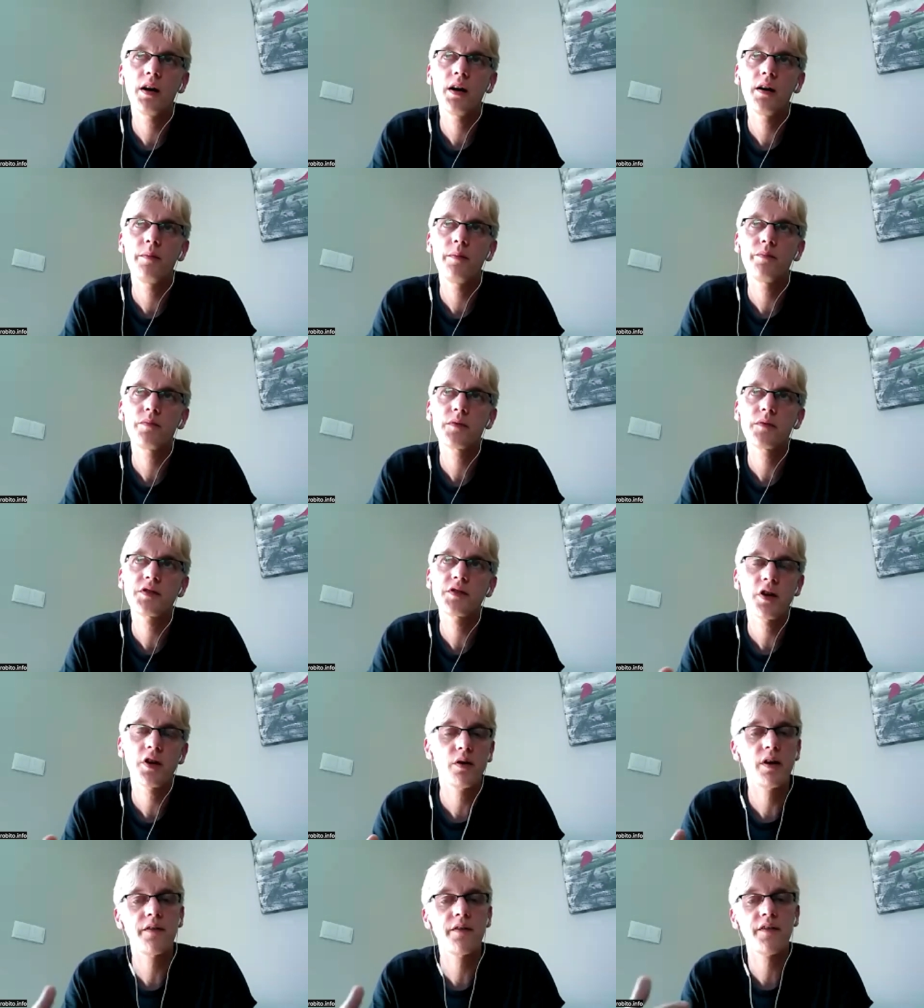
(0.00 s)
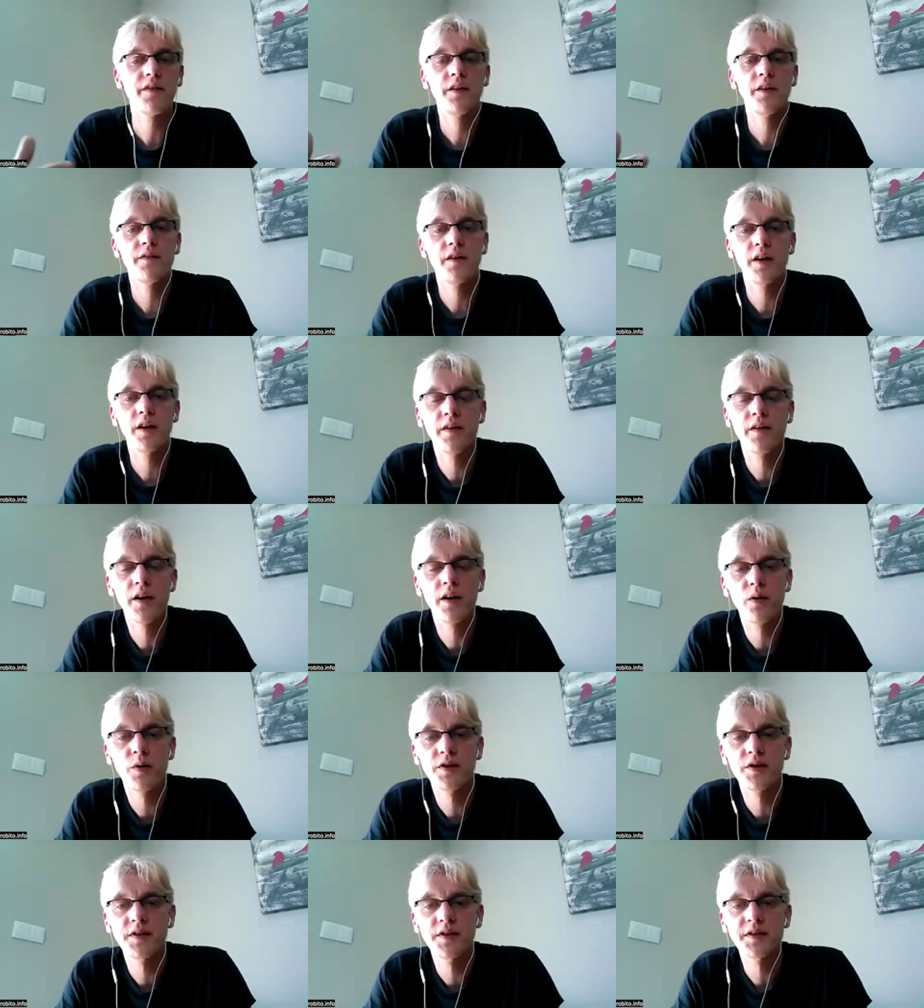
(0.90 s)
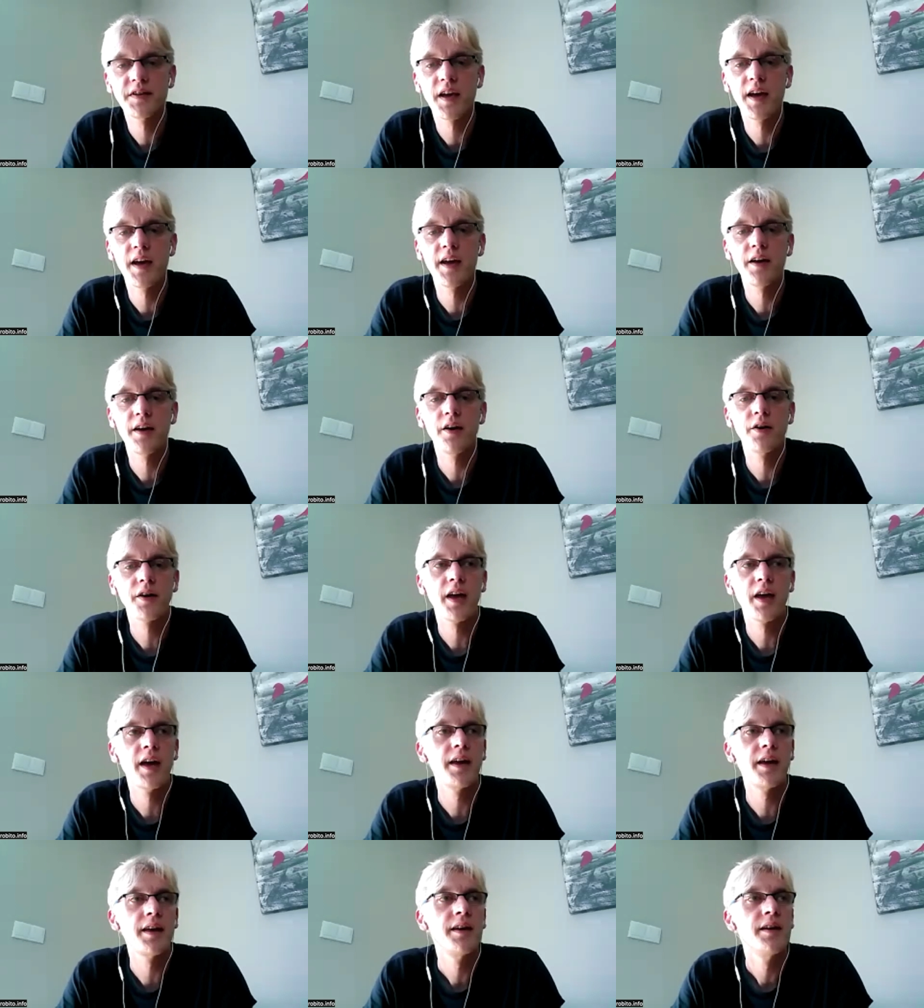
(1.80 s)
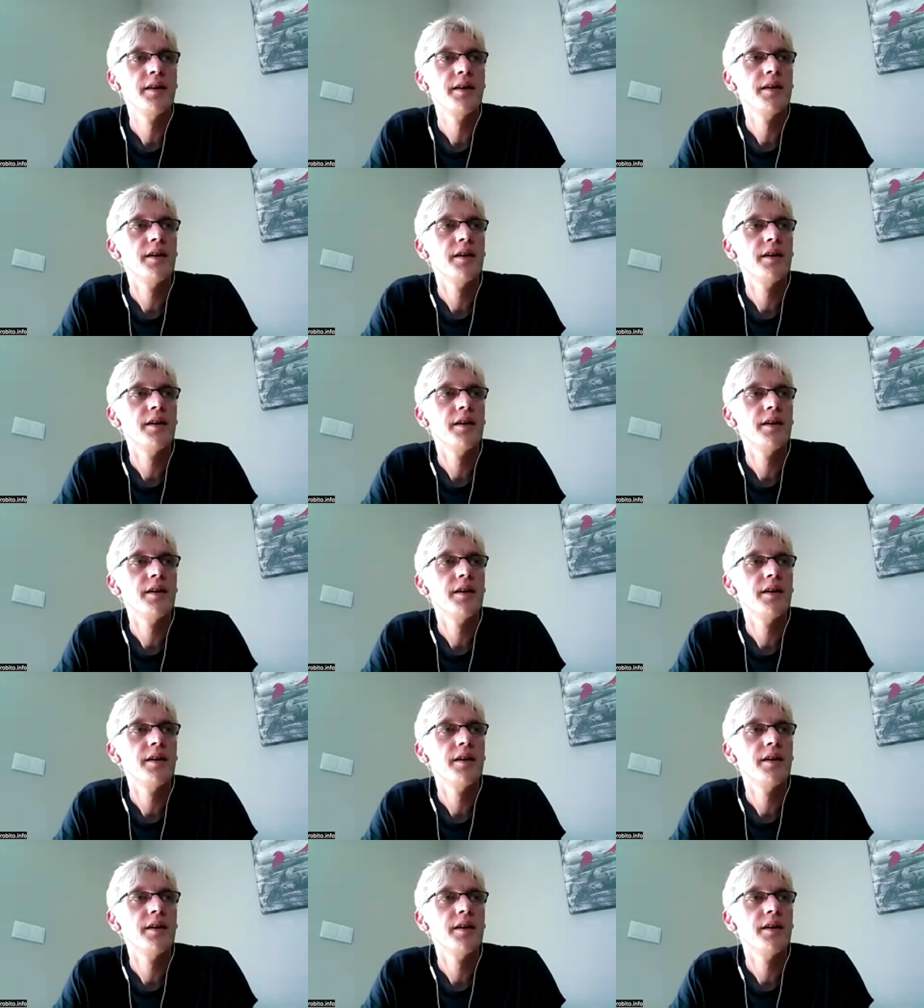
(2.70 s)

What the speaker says: I were to say, okay,